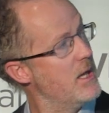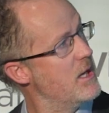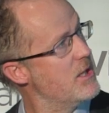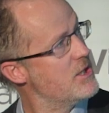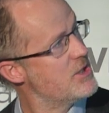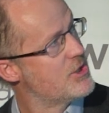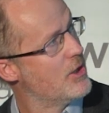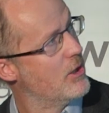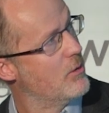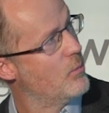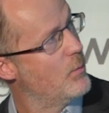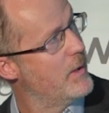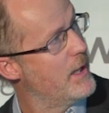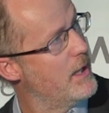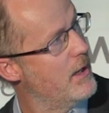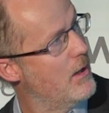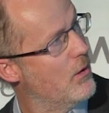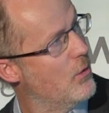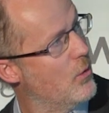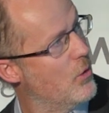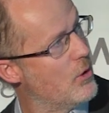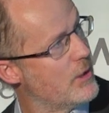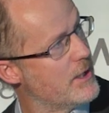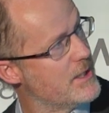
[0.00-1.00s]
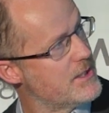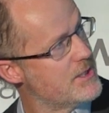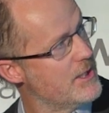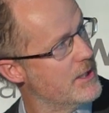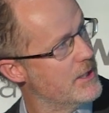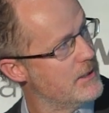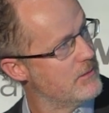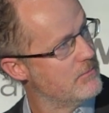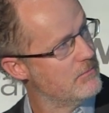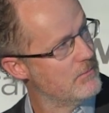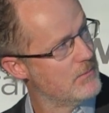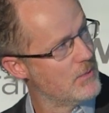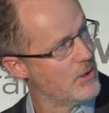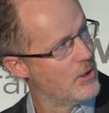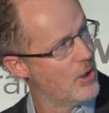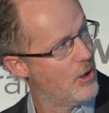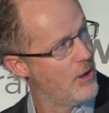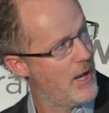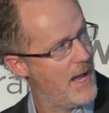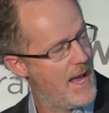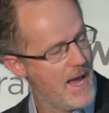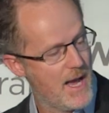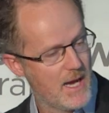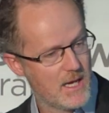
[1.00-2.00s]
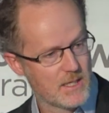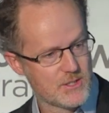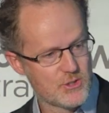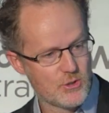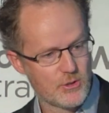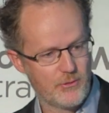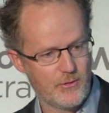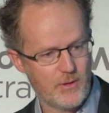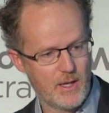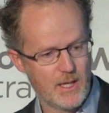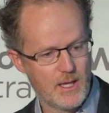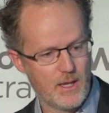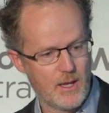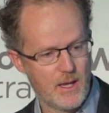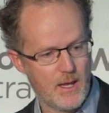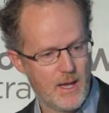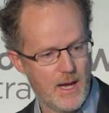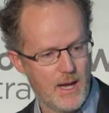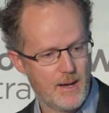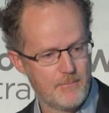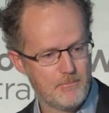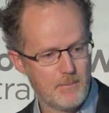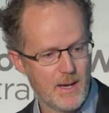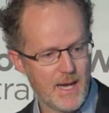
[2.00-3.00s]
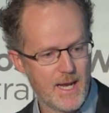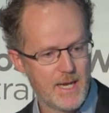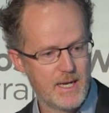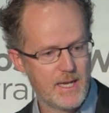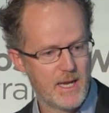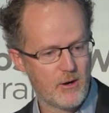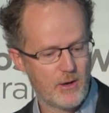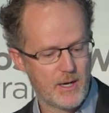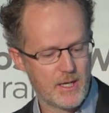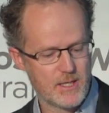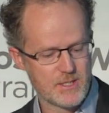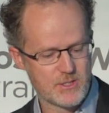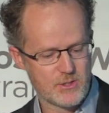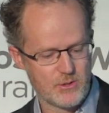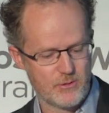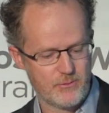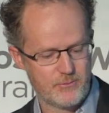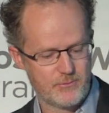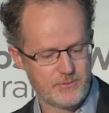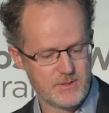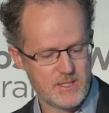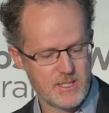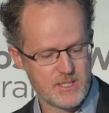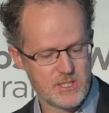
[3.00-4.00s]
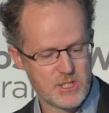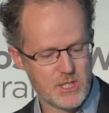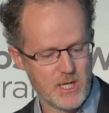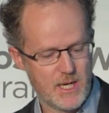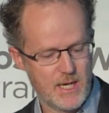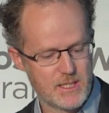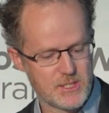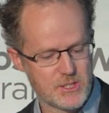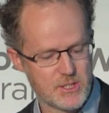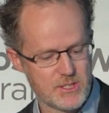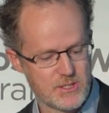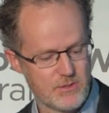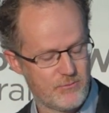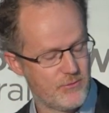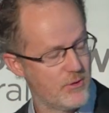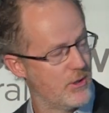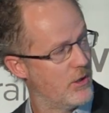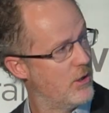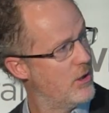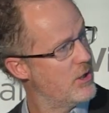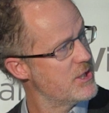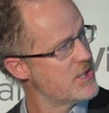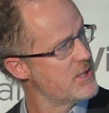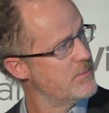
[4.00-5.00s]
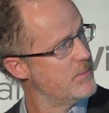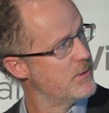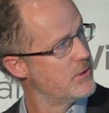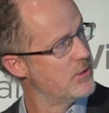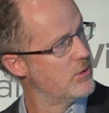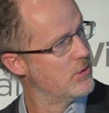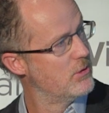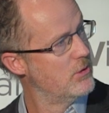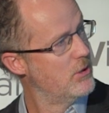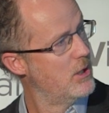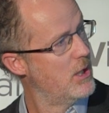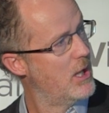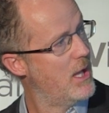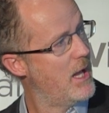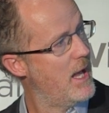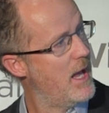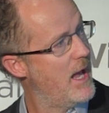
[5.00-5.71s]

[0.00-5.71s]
So we audited, you know, our sort of main areas of discharges for the hospital,